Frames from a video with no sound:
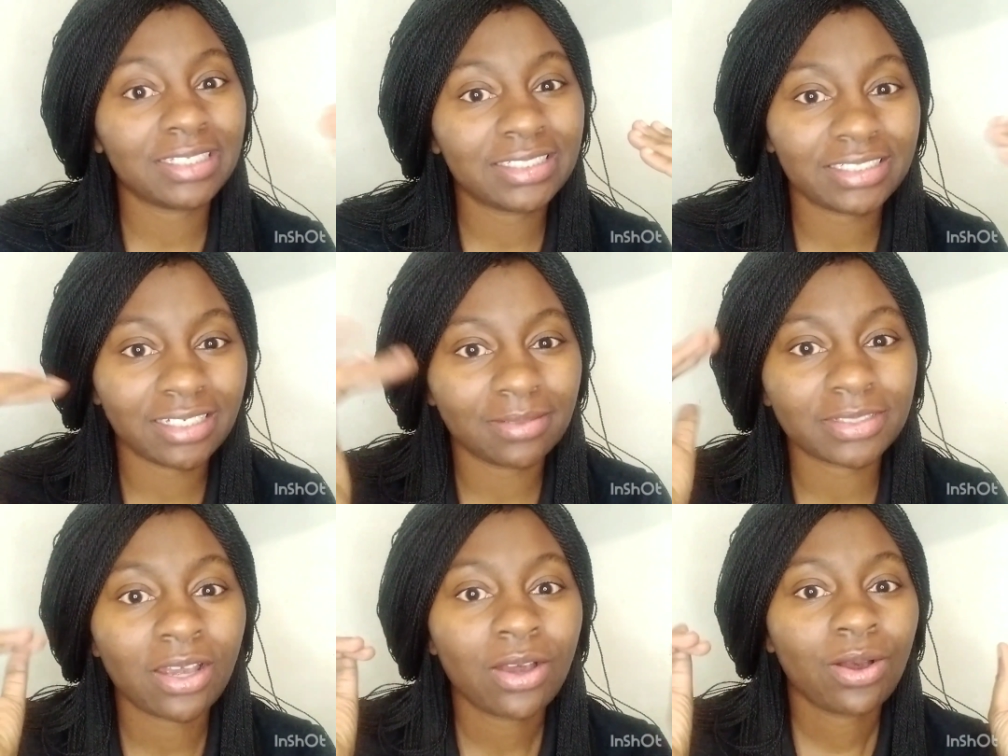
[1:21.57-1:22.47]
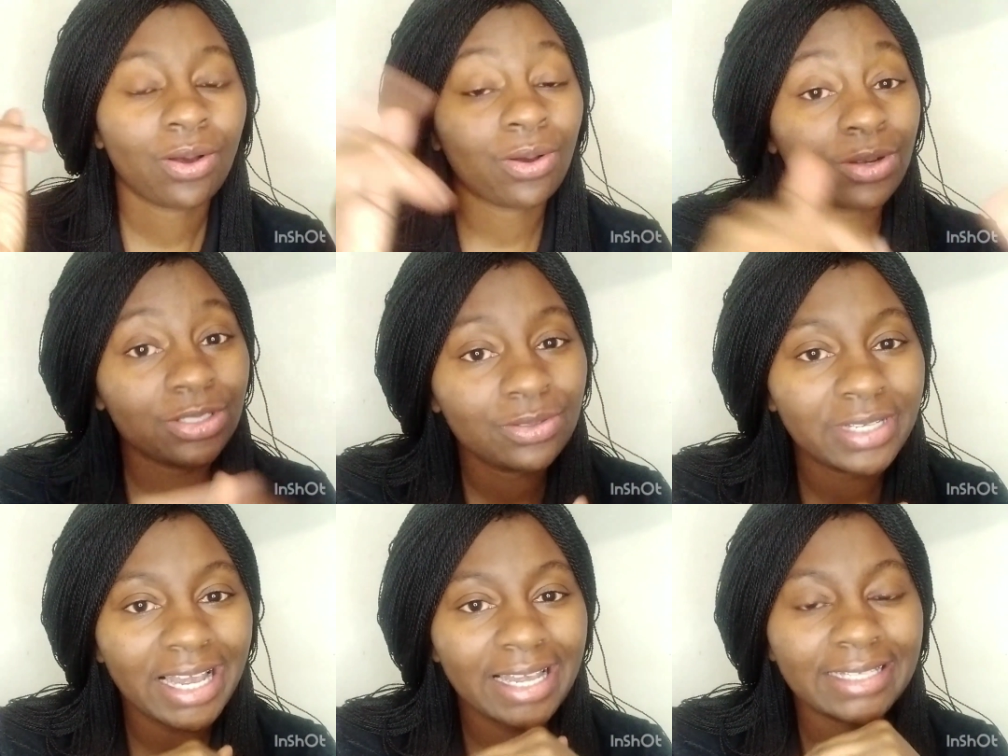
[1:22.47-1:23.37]
these gems on you
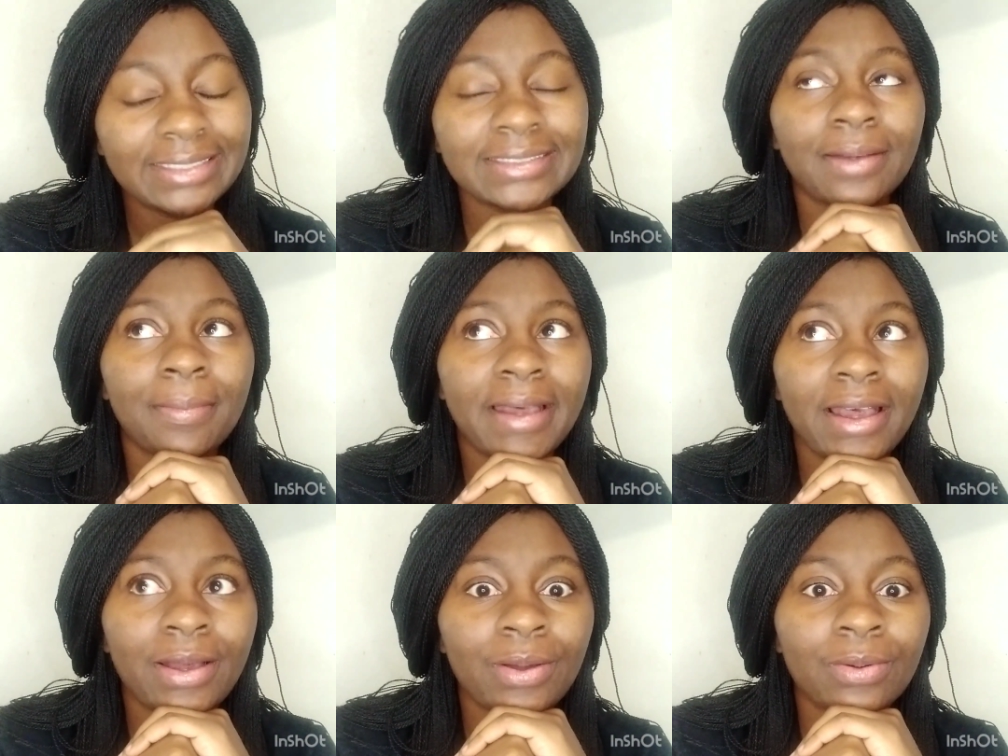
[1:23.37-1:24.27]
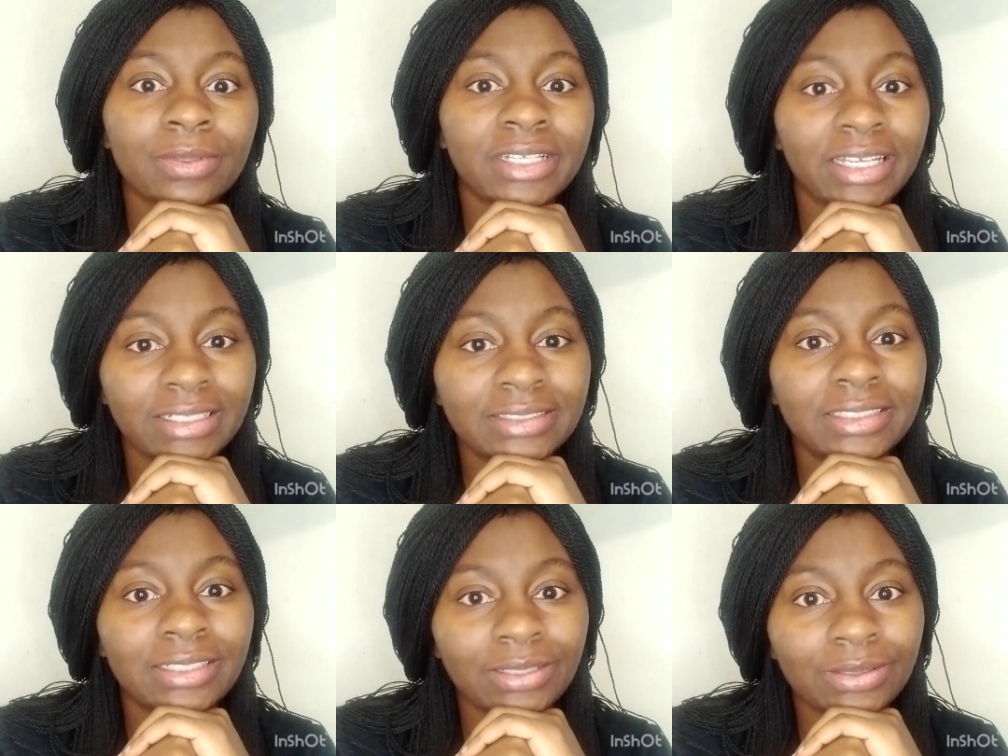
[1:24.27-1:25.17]
guys about getting
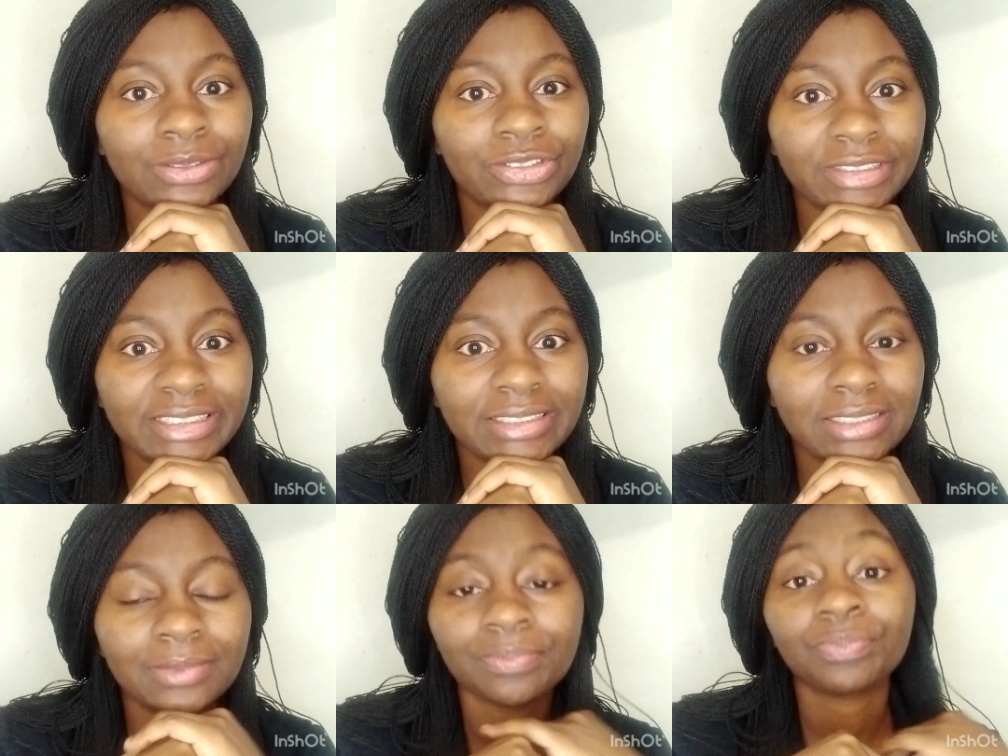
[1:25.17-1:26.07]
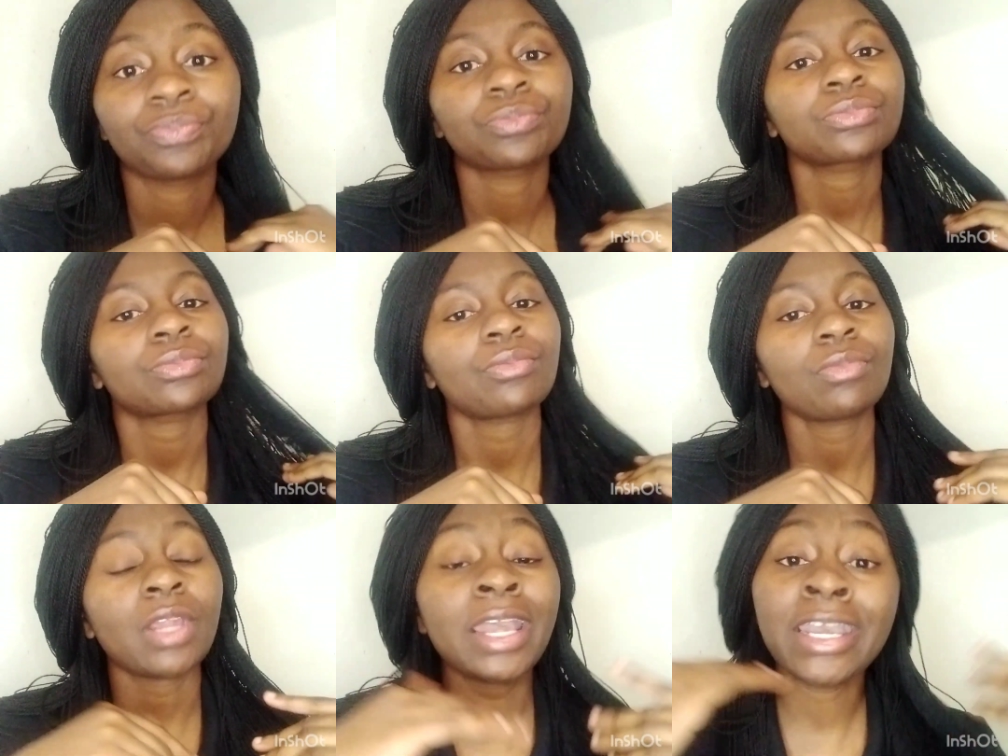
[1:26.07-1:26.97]
to know Tricee
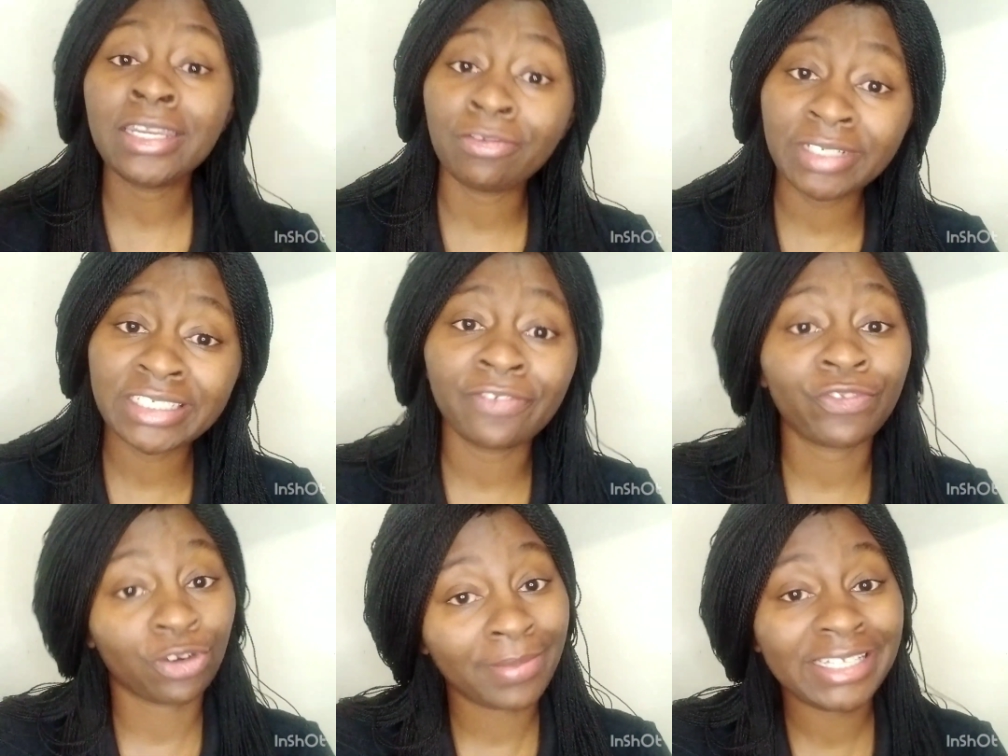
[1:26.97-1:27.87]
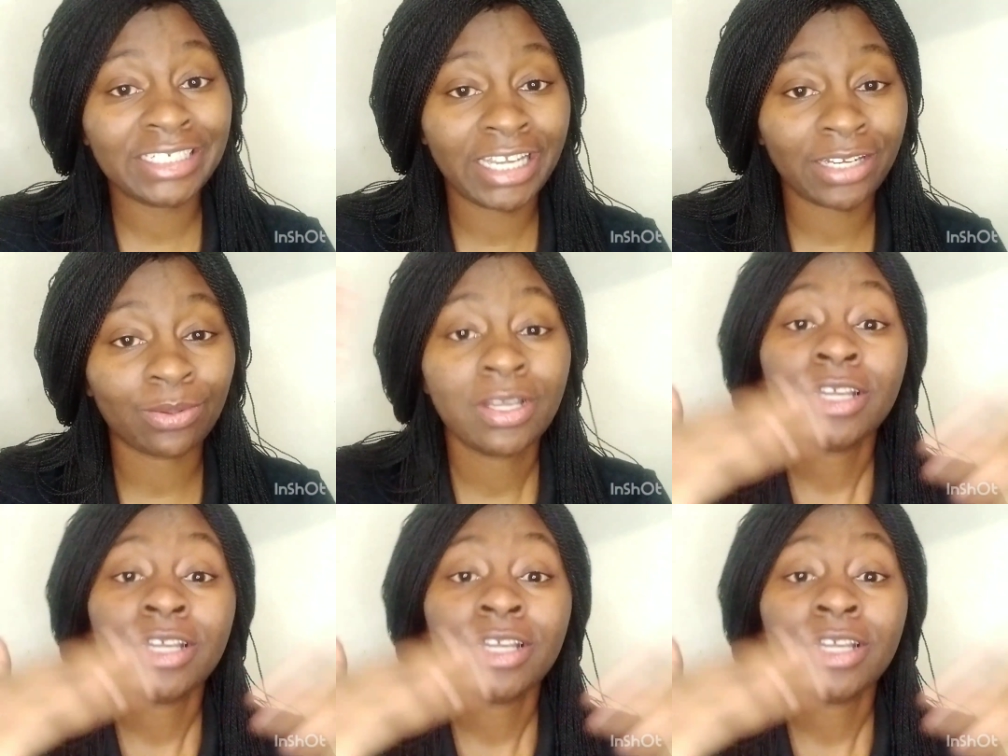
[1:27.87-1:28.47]
and the reason for my channel.